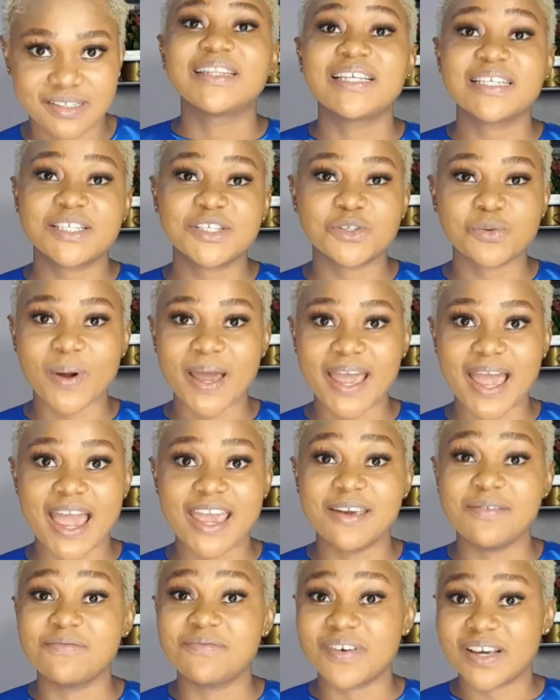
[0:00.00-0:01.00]
This is why I
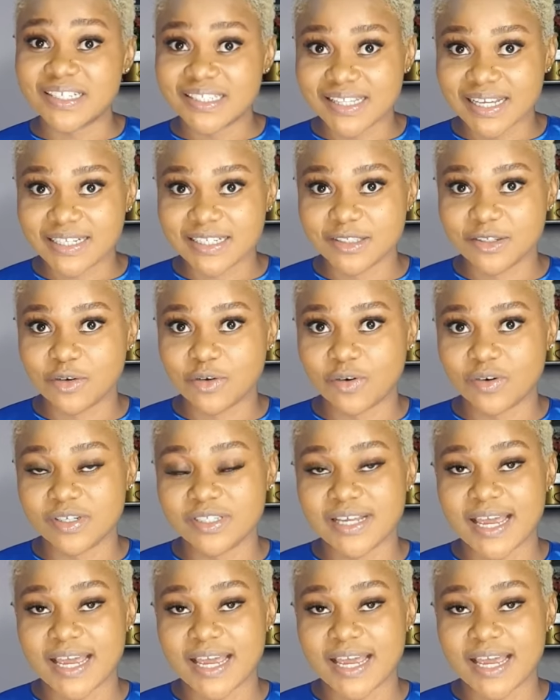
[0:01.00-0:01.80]
invested in the course